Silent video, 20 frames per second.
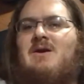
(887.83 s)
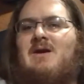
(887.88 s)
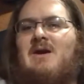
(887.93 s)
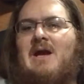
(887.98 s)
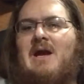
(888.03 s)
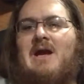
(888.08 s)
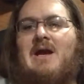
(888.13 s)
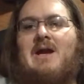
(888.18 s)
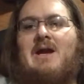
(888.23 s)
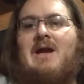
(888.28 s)

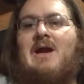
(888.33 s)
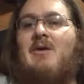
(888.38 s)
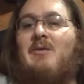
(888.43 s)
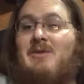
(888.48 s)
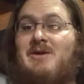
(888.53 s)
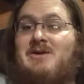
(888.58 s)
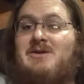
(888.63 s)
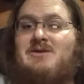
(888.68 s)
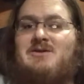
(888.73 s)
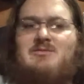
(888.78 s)
I can't
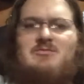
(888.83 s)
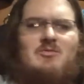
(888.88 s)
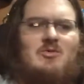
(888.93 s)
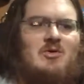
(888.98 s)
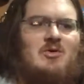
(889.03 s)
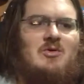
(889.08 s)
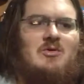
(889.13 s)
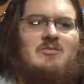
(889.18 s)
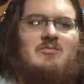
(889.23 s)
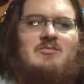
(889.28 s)
wait to do
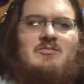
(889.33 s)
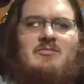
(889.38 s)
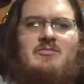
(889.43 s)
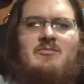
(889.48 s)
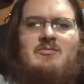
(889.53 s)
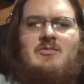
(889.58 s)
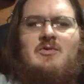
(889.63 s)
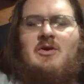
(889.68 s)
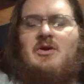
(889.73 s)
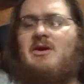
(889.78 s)
more
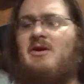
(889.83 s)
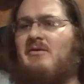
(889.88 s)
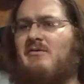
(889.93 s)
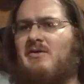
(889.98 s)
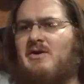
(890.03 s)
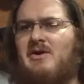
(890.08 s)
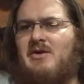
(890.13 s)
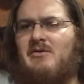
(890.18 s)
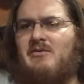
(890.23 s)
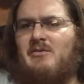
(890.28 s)
cooking
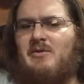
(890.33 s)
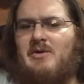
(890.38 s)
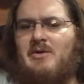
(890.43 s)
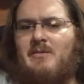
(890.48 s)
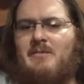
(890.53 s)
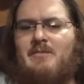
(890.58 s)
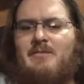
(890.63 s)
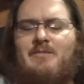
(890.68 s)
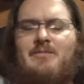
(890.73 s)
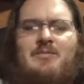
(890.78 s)
videos with
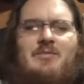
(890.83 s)
them.